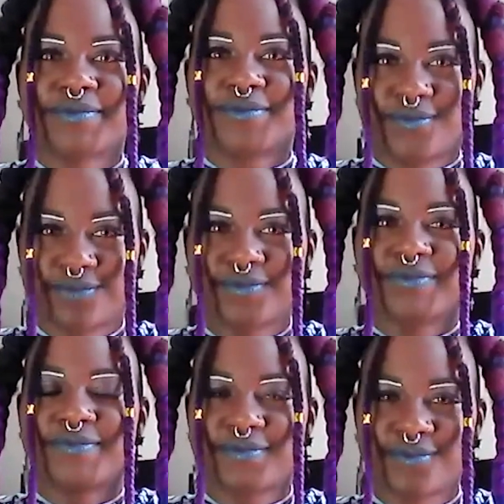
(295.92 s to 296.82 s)
and
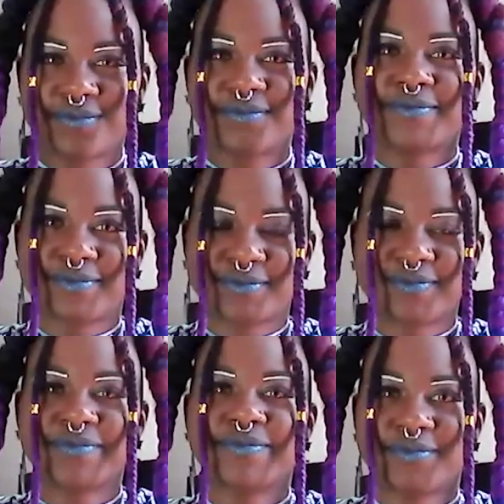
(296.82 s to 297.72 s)
the ending of
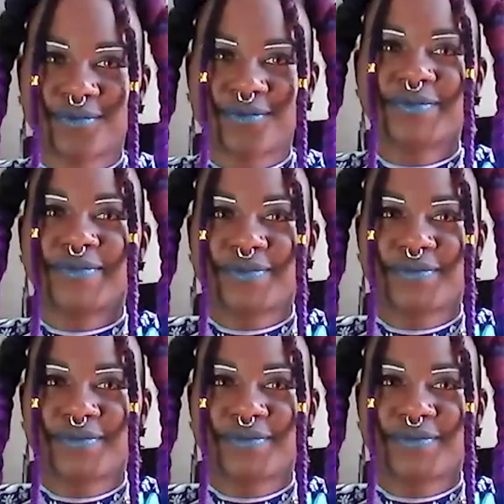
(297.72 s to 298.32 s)
systemic racism,